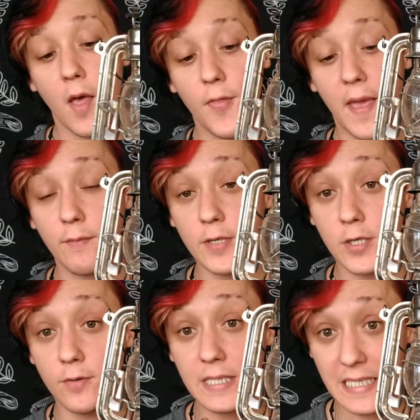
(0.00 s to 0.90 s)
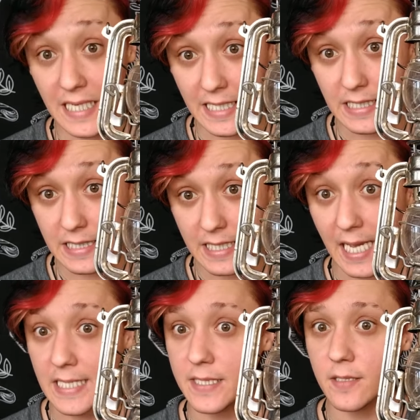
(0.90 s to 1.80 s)
they would use this
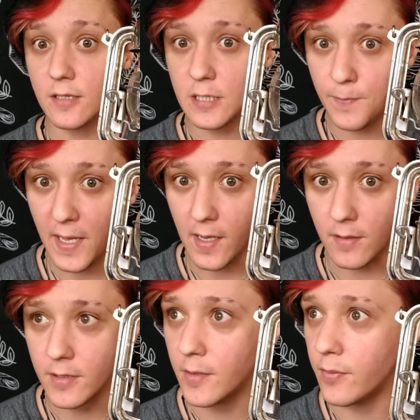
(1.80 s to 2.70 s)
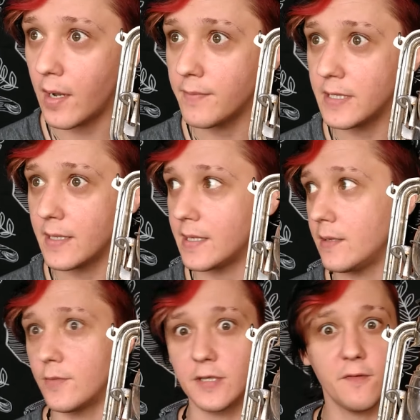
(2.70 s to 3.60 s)
as their spell. You're probably
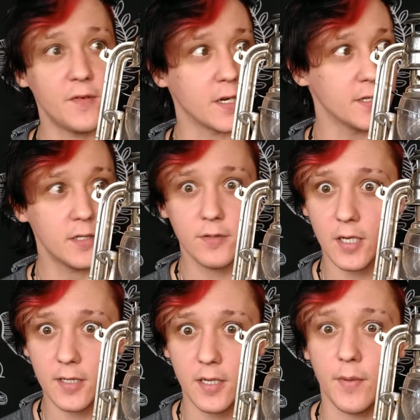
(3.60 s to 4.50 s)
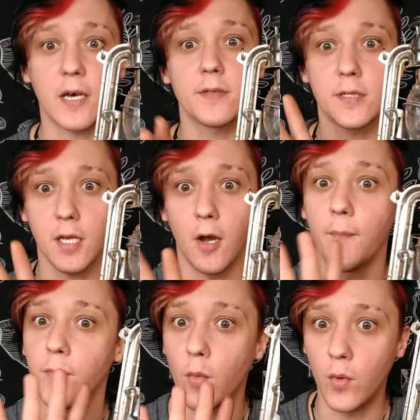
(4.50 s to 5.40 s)
thinking, what the fuck are you talking about? So,
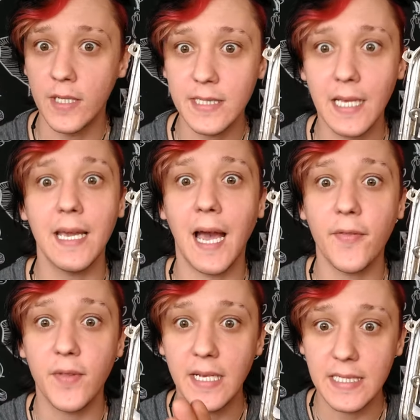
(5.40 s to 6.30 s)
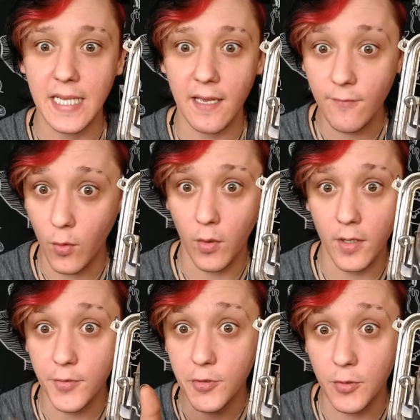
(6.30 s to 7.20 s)
once they got the safe
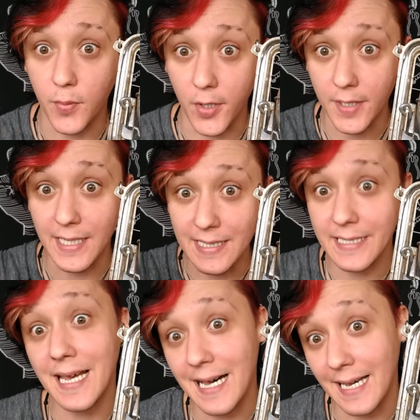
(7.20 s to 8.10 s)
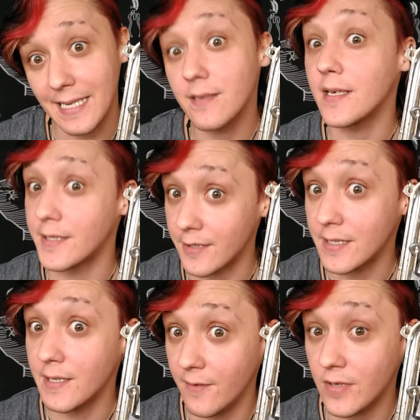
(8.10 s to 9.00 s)
oil to burn inside, because there
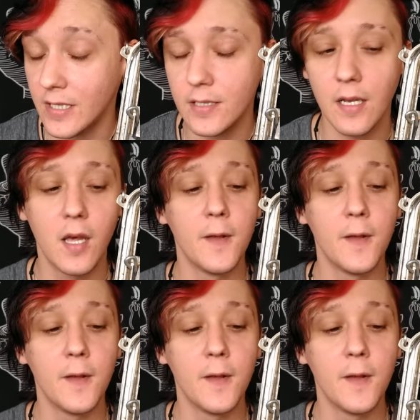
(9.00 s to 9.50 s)
is a difference,